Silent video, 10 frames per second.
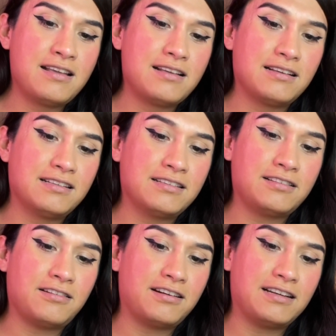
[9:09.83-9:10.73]
It is
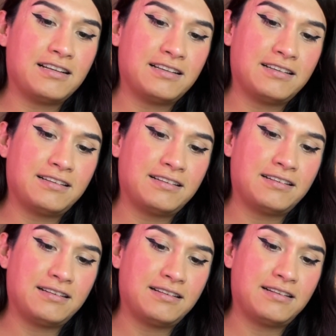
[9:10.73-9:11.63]
already
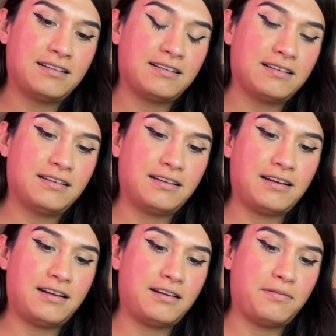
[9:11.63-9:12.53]

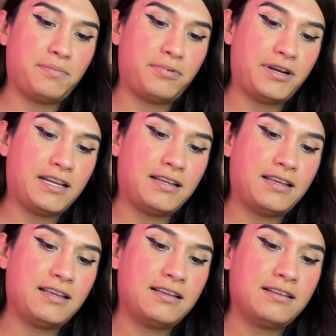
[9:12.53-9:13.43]
kind of
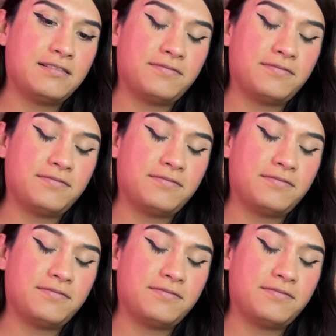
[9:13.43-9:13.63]
breaking.